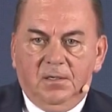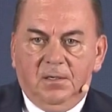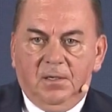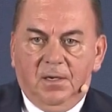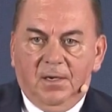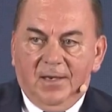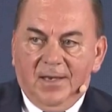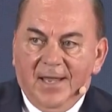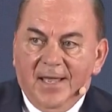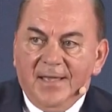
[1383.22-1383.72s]

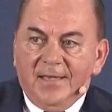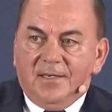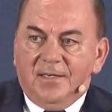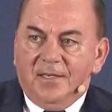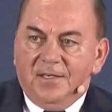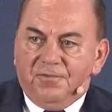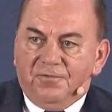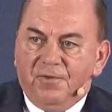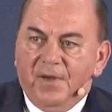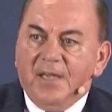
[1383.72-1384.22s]

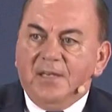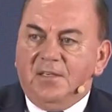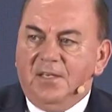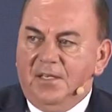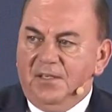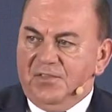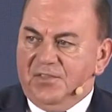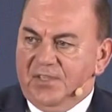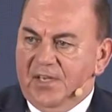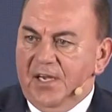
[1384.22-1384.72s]
likely
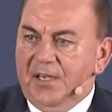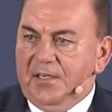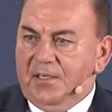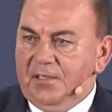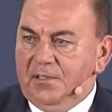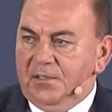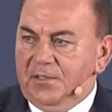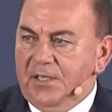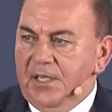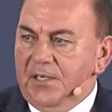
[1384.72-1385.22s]
rating
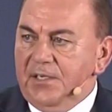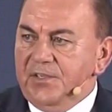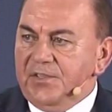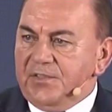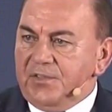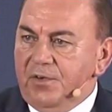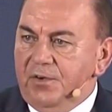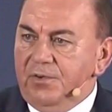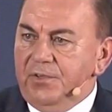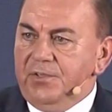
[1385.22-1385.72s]
cycle that is
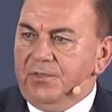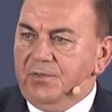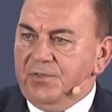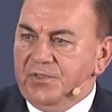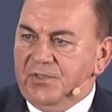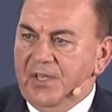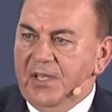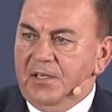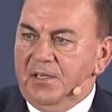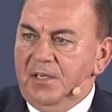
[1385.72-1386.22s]
going to
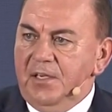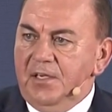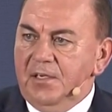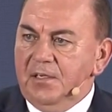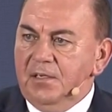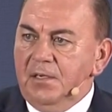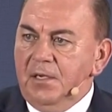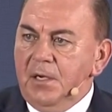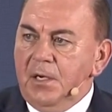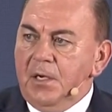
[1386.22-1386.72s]
set
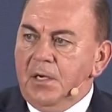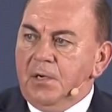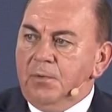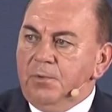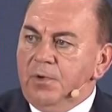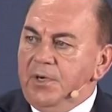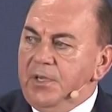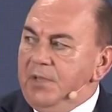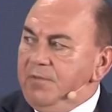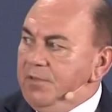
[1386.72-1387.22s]
in,
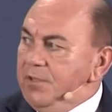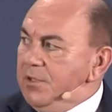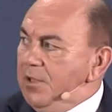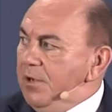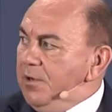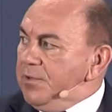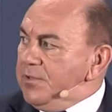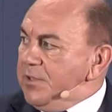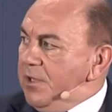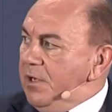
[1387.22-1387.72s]
where even
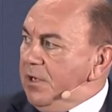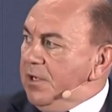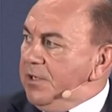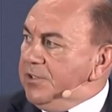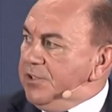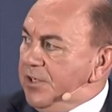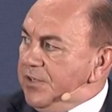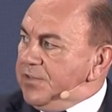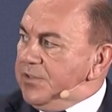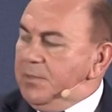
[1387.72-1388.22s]
those that are
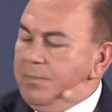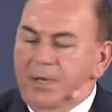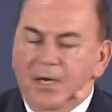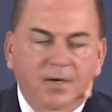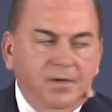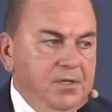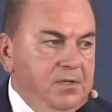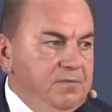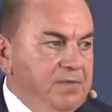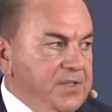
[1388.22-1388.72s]
just
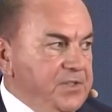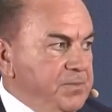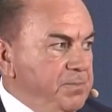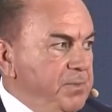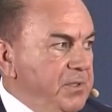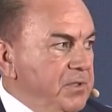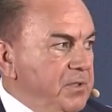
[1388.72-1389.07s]
about investment